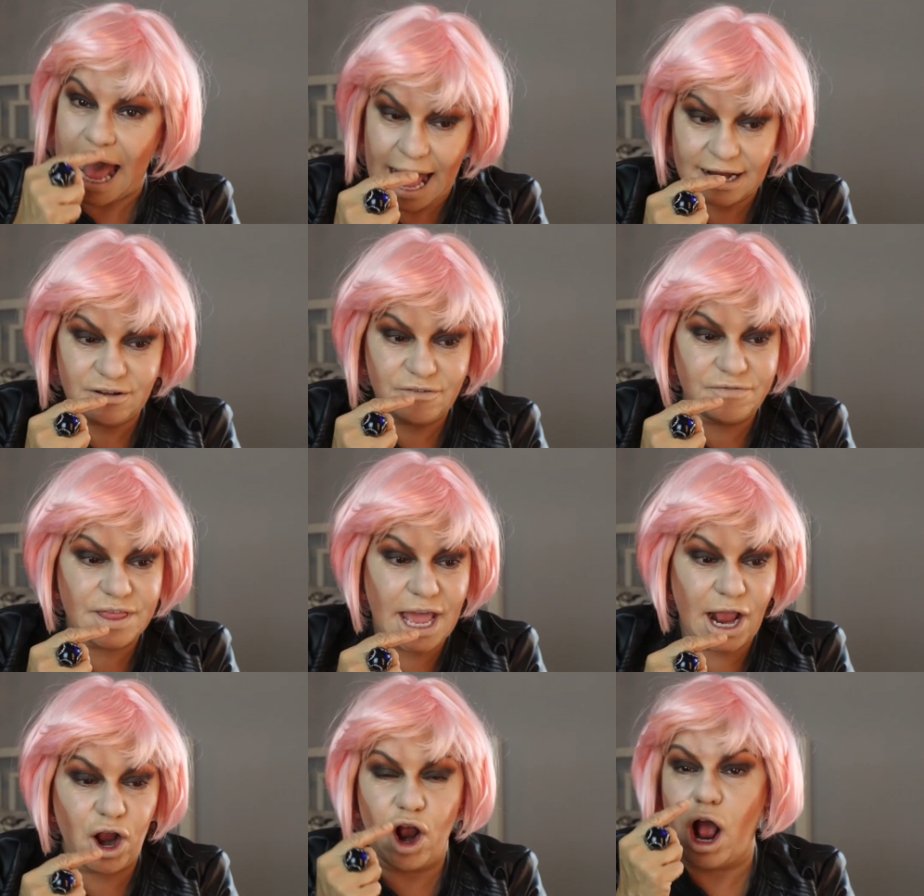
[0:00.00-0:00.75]
out of
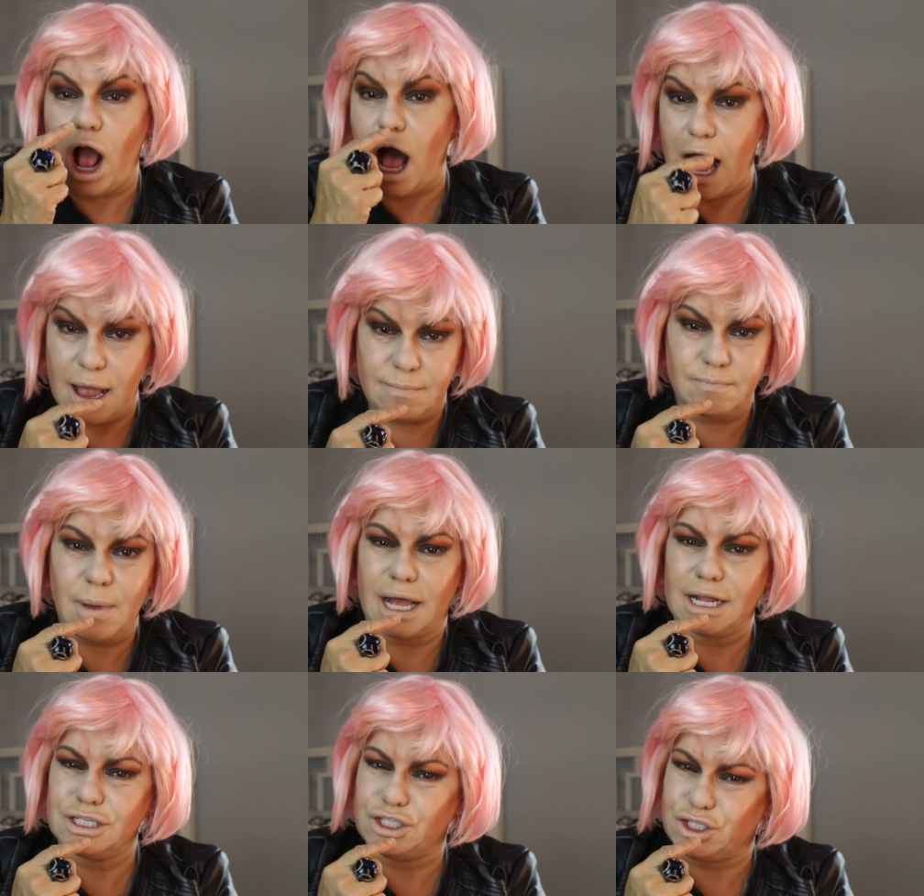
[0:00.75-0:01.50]
there,
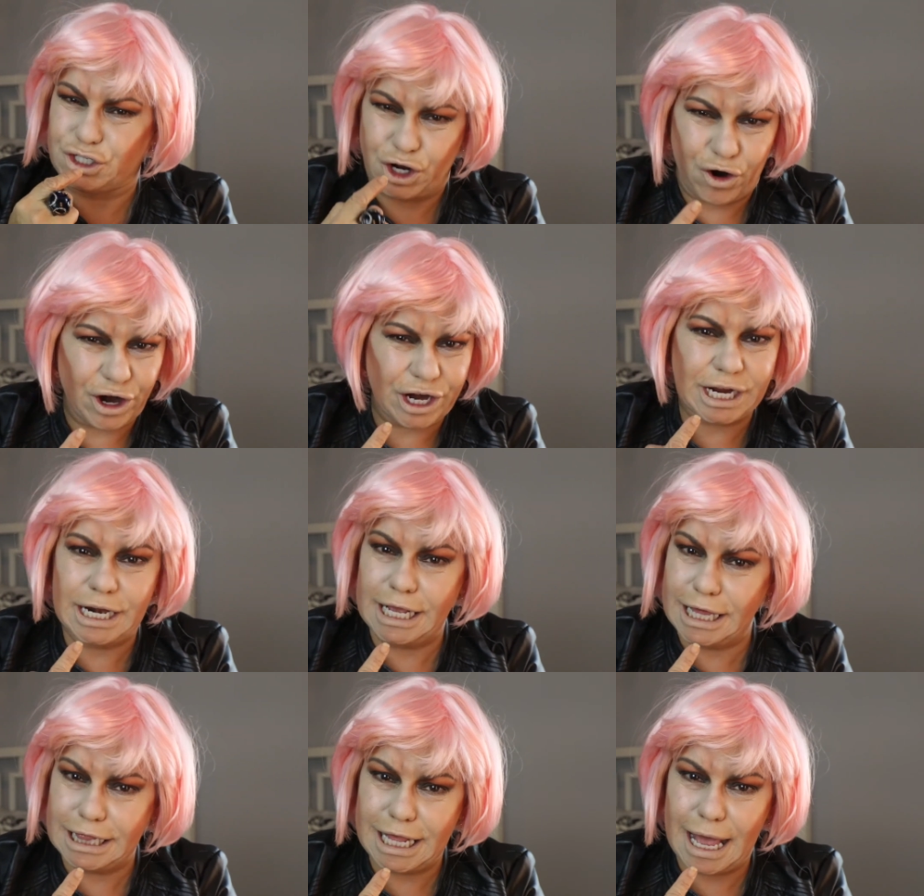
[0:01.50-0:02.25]
I'm
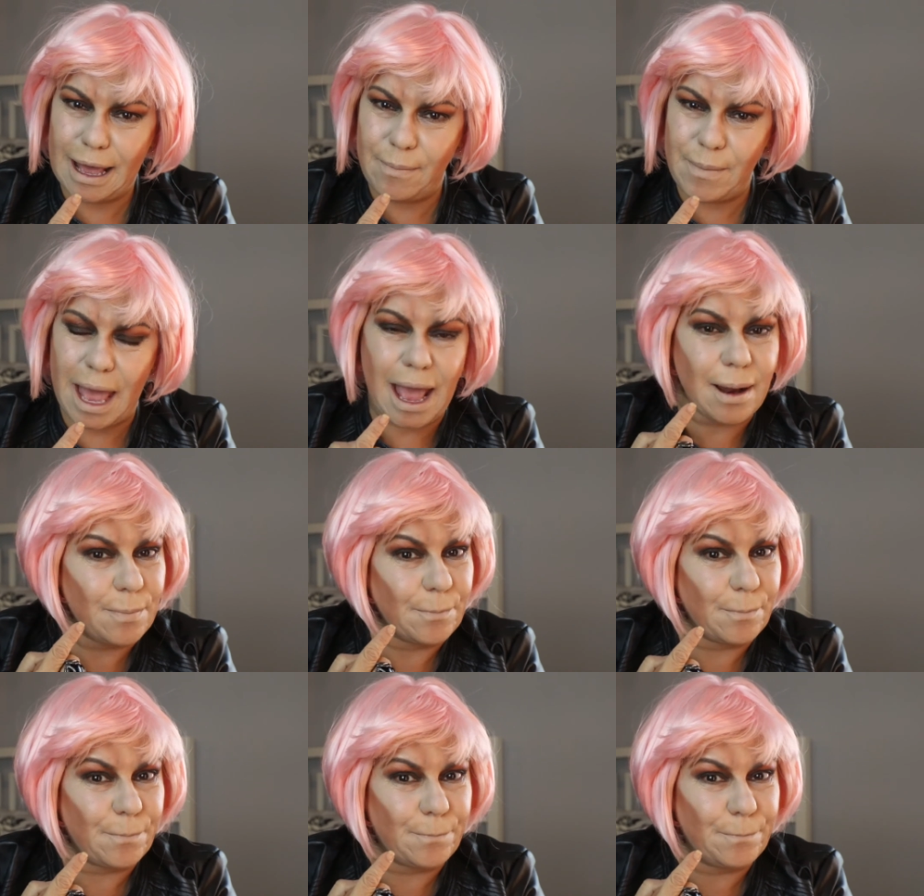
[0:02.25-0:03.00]
darkening them
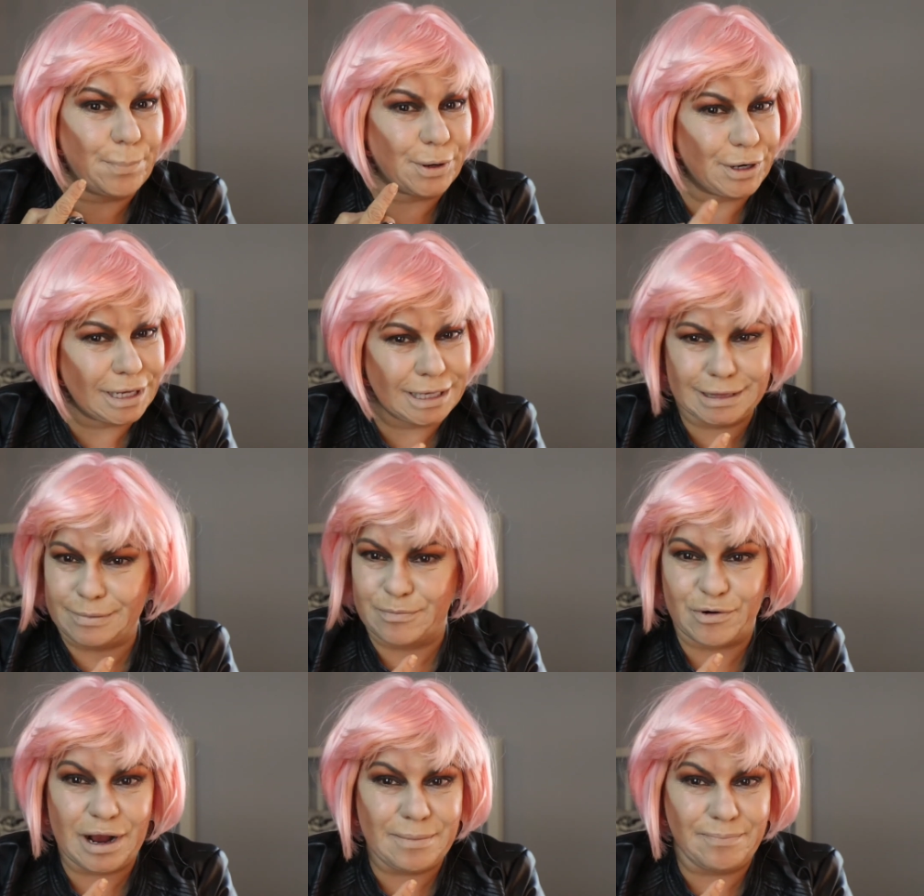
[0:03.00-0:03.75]
and putting
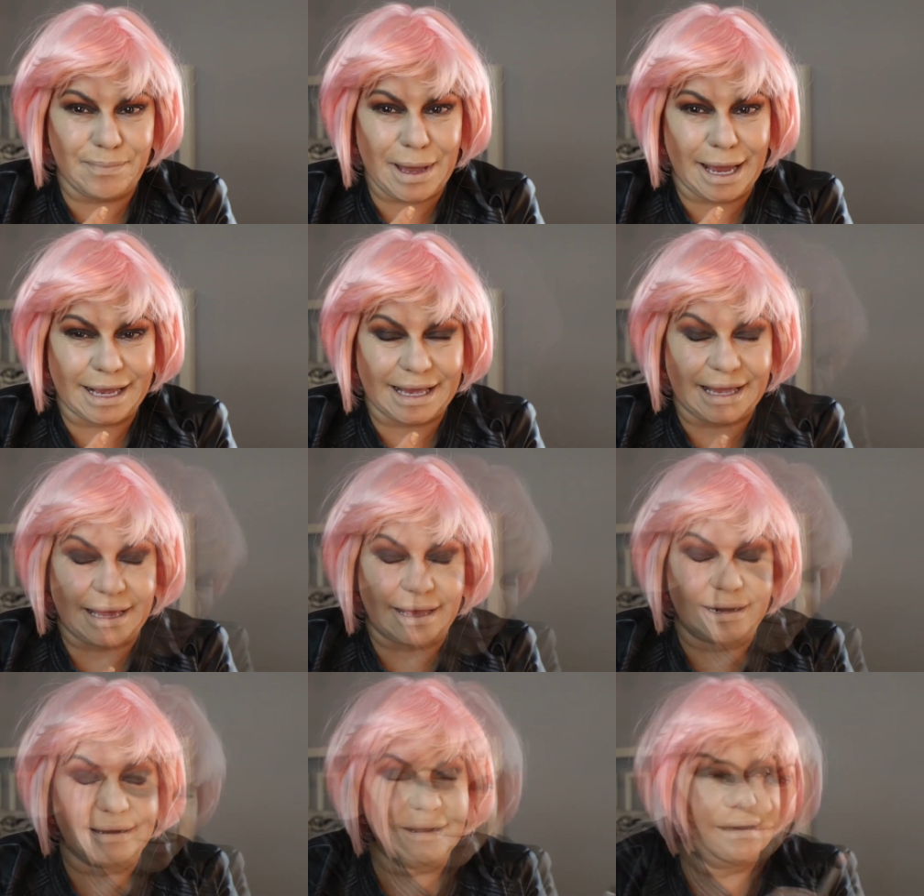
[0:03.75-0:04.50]
them right back
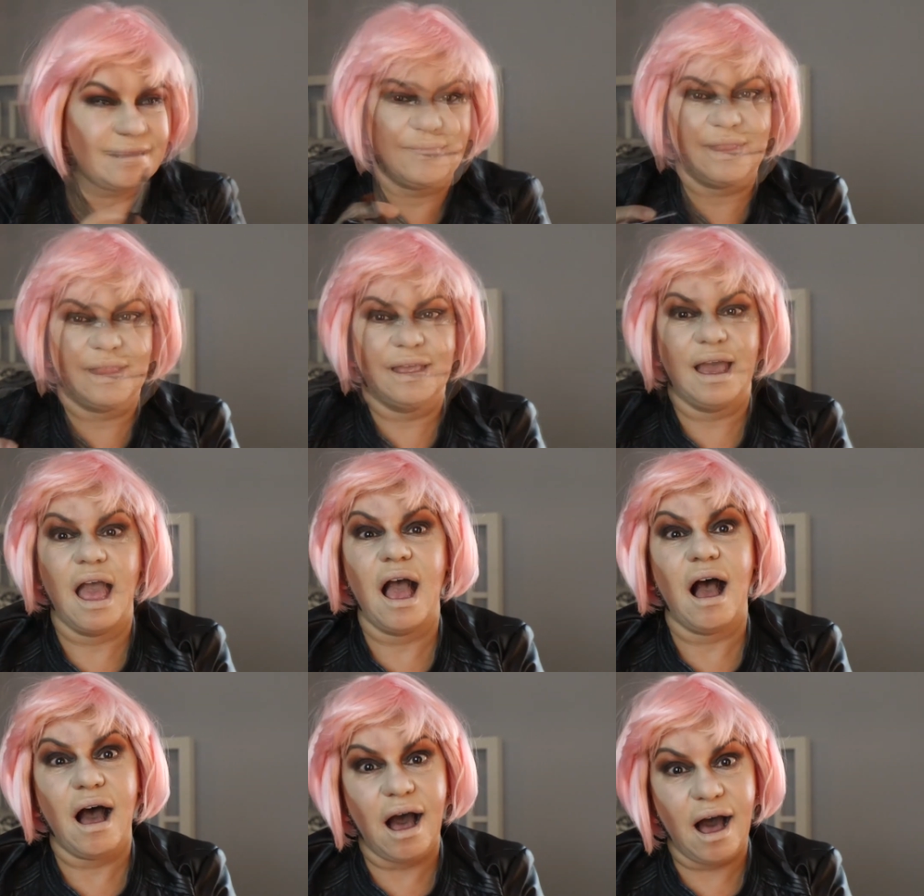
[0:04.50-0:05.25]
in.
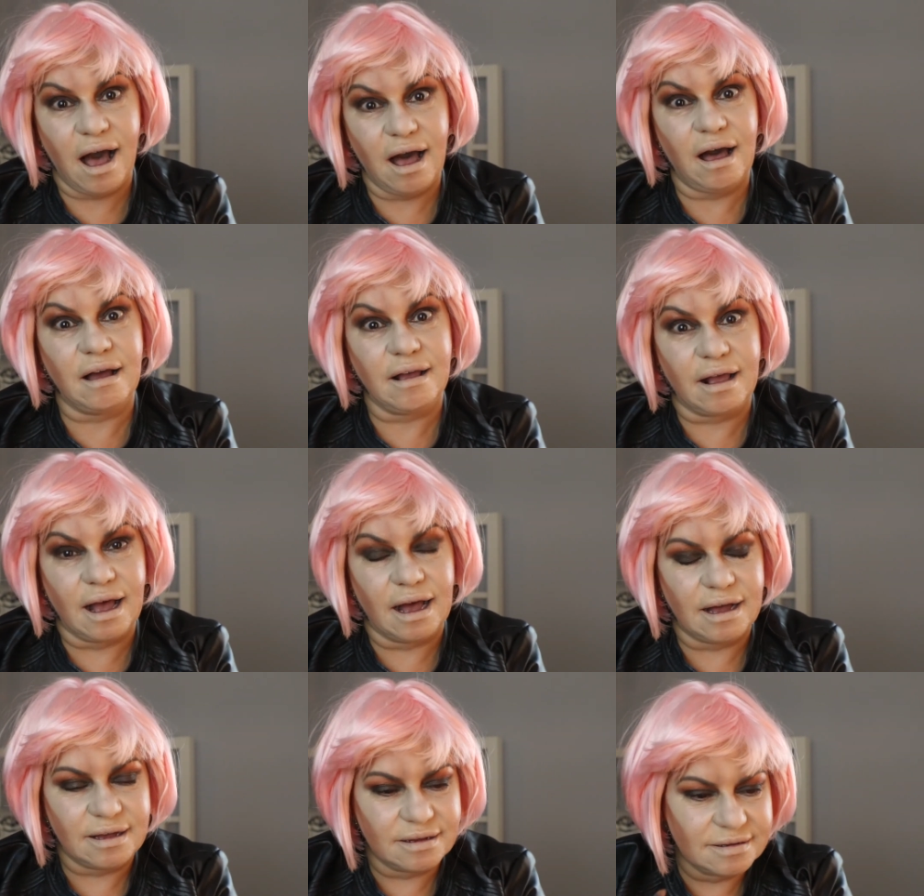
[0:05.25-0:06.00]

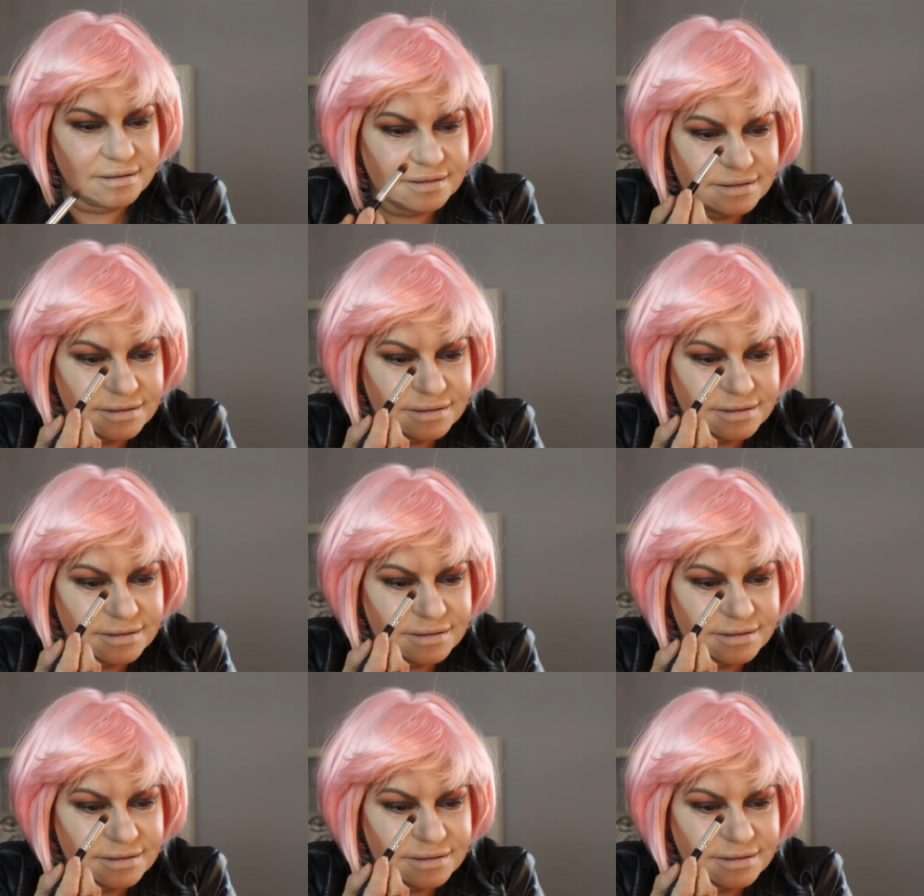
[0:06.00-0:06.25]
Ugh.